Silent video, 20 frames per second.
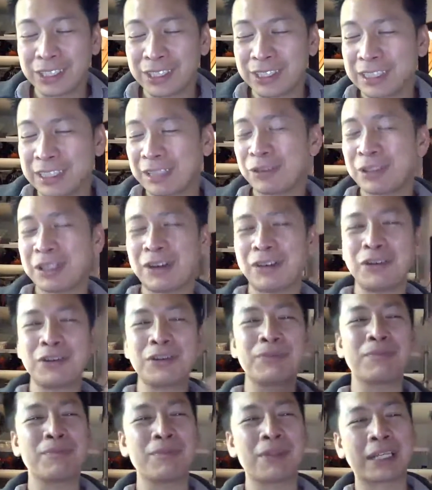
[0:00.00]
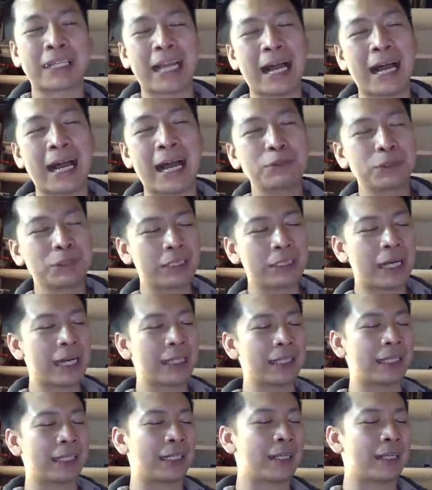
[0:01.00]
the one that everyone like absolutely
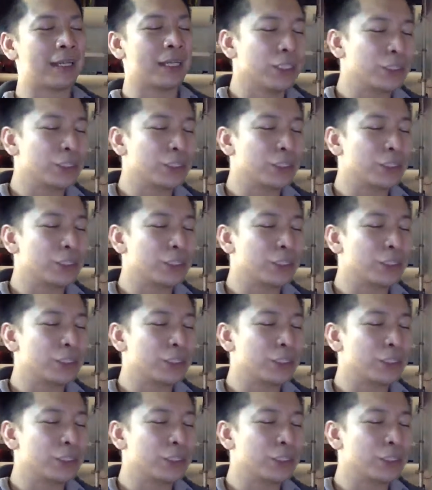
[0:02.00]
annihilated.